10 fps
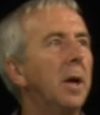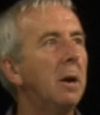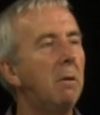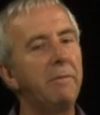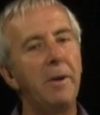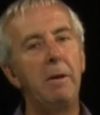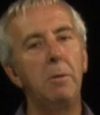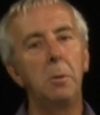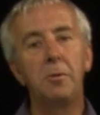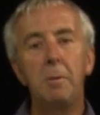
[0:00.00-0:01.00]
They are a
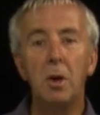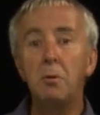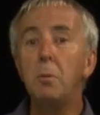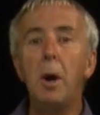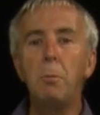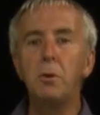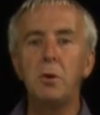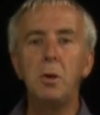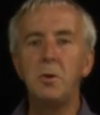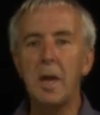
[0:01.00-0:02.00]
variable. Sometimes we might
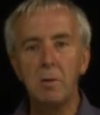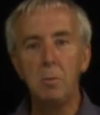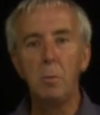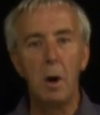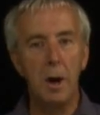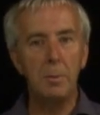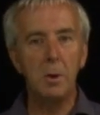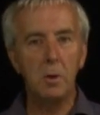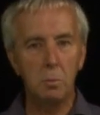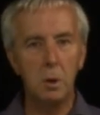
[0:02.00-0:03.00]
want to use X and Y
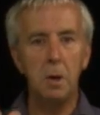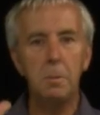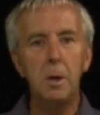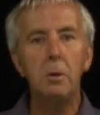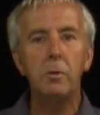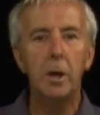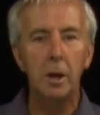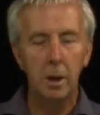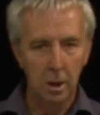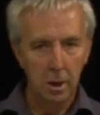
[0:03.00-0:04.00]
because we're going to be
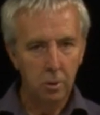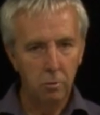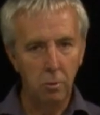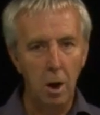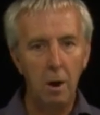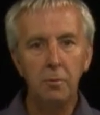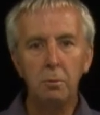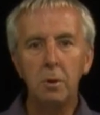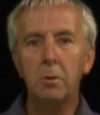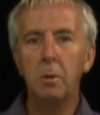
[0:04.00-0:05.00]
using
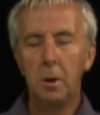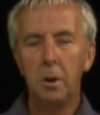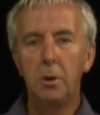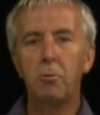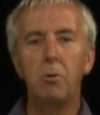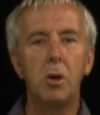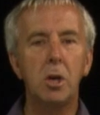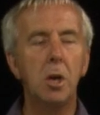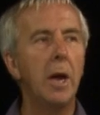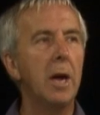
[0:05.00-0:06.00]
graphs with the
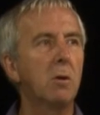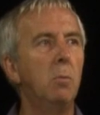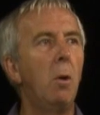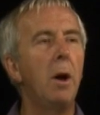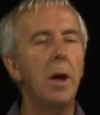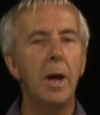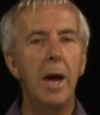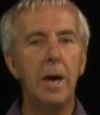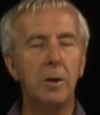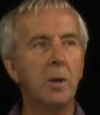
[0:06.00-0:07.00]
traditional X and Y
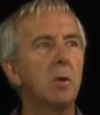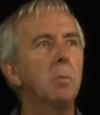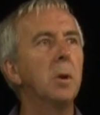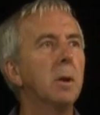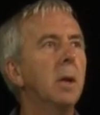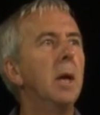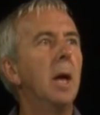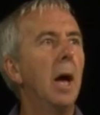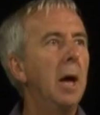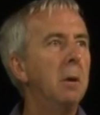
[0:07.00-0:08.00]
axis, but
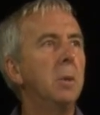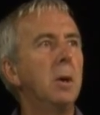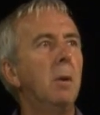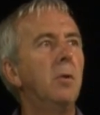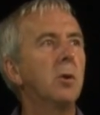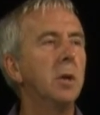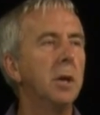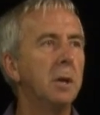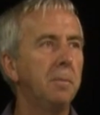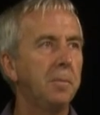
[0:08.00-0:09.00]
A and B
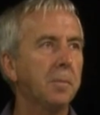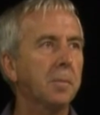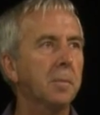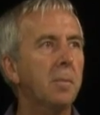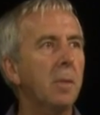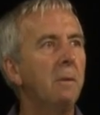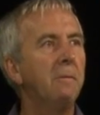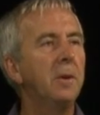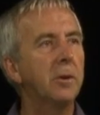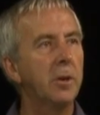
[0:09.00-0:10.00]
obviously
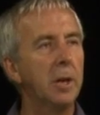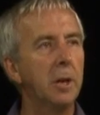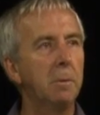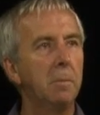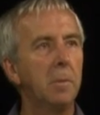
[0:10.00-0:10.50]
fits here.